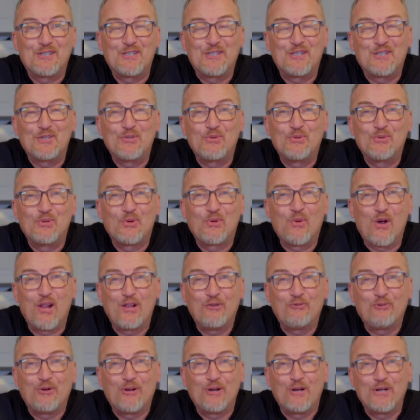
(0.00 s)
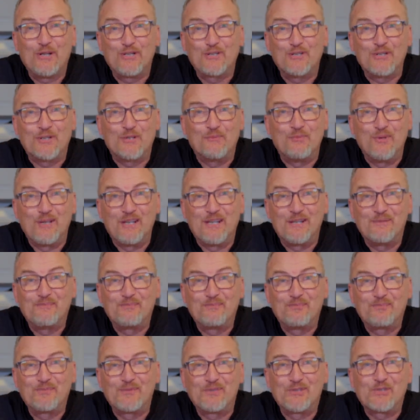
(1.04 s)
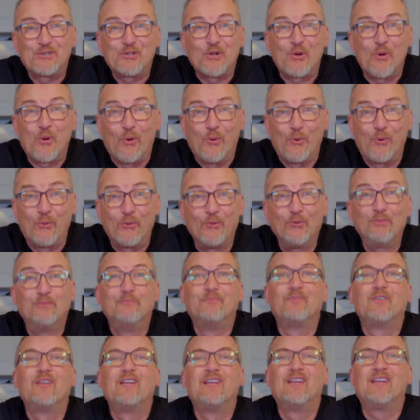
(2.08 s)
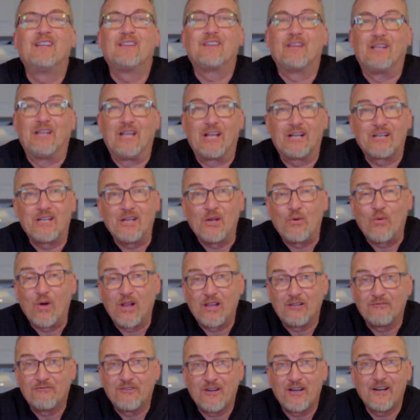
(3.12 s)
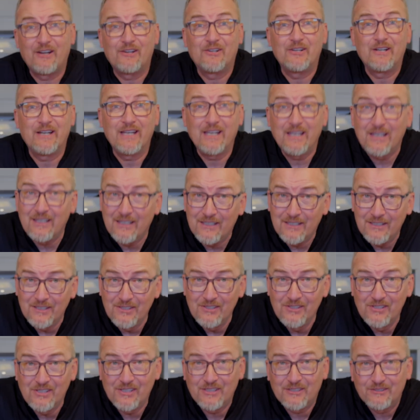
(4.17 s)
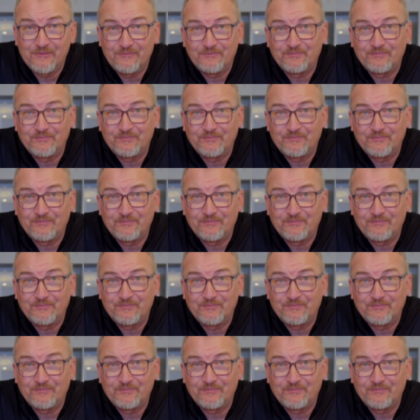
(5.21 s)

to see who the qualifier is going to be. So the lucky qualifier is...